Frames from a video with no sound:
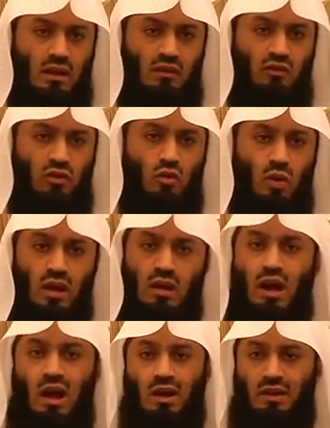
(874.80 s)
if you
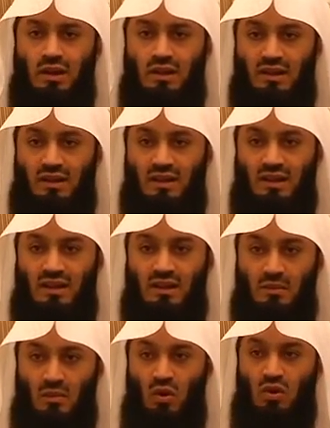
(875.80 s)
work harder
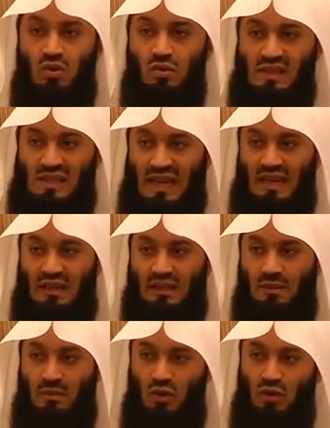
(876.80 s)
the more you
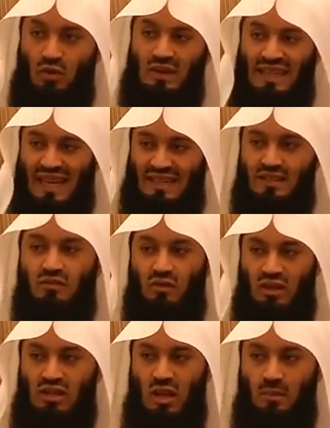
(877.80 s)
sell the more you get
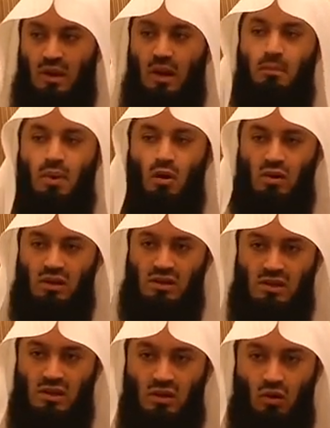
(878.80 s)
for example a
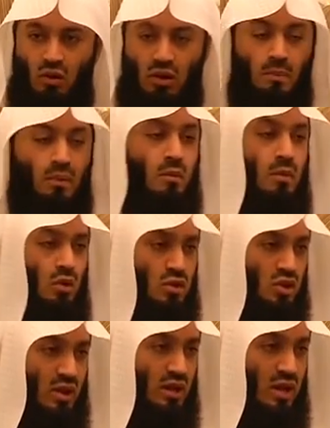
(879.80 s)
bonus or a
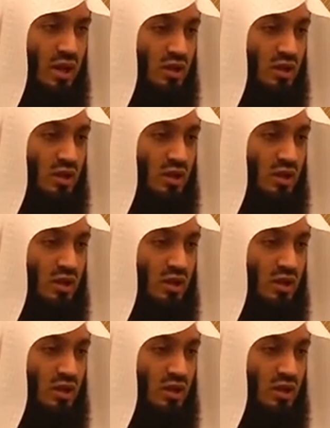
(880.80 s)
promotion